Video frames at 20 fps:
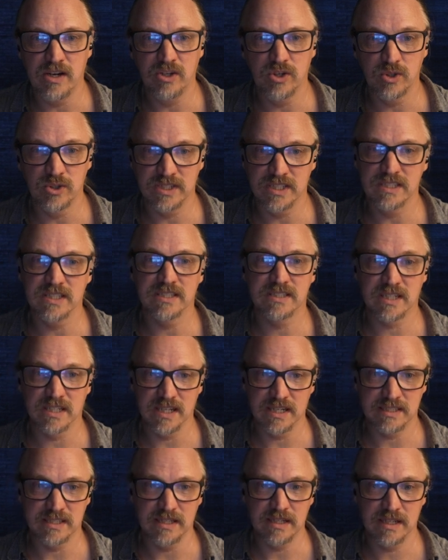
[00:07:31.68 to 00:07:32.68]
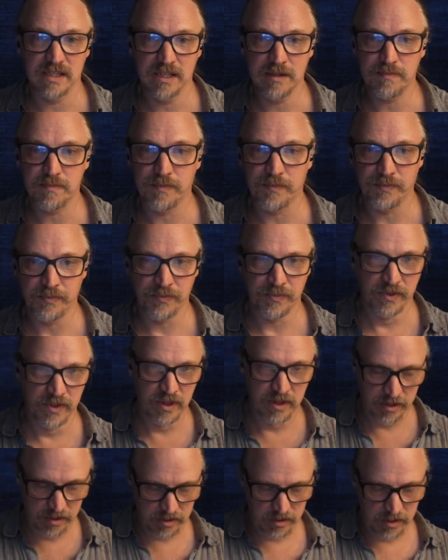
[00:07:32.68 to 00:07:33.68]
using the selected clip.
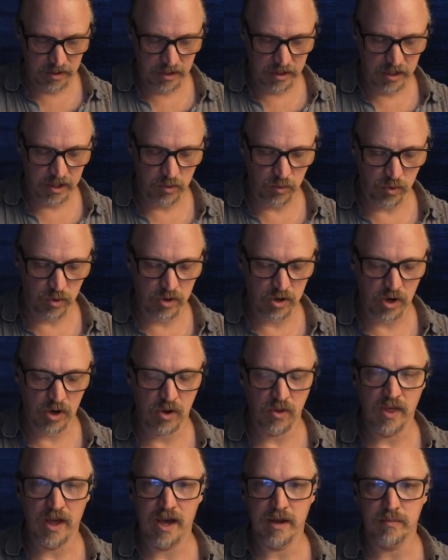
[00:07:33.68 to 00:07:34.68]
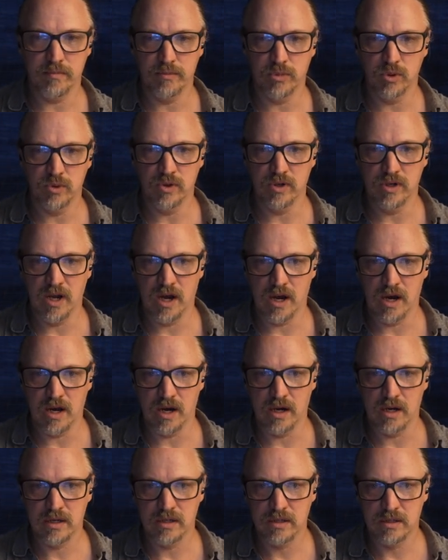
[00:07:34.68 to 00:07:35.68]
And we'll call that
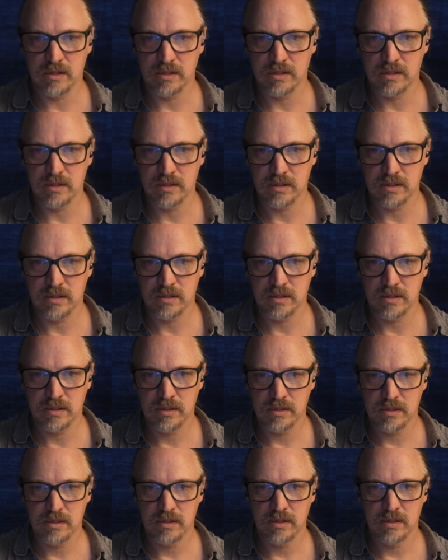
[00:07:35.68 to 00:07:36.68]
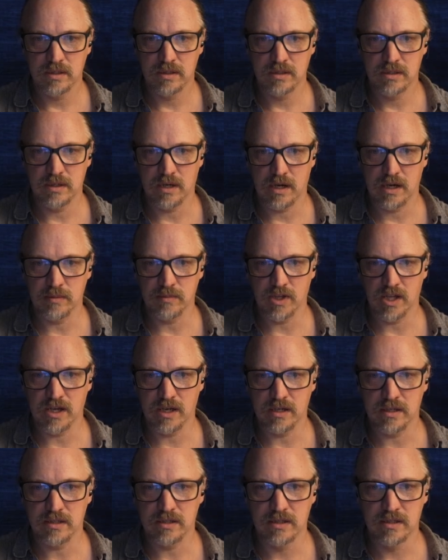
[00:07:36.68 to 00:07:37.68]
booyah
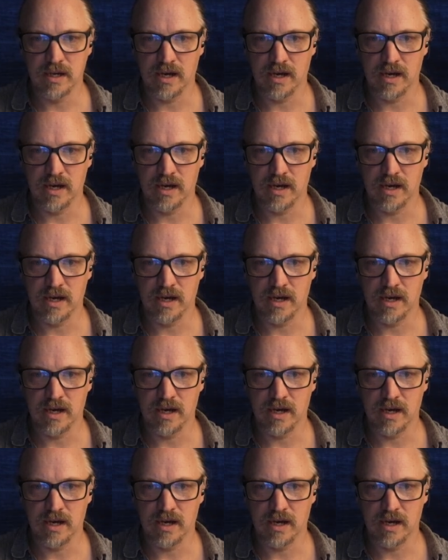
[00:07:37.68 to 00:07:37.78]
timeline.